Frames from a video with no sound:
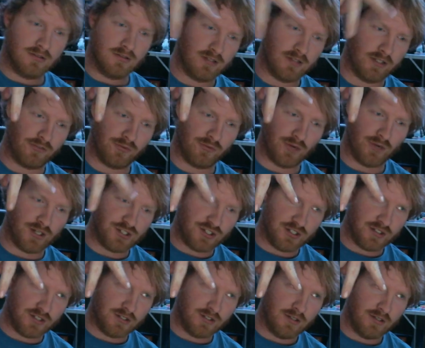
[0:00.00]
Thanks for
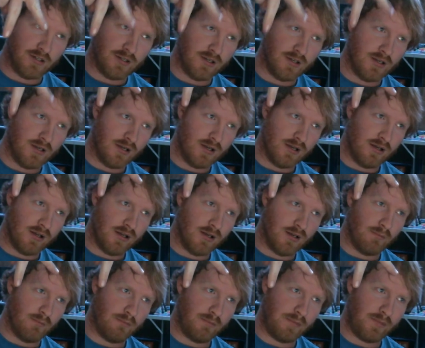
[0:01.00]
watching.
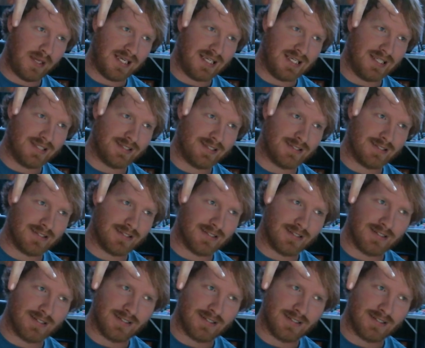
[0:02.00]
Peace.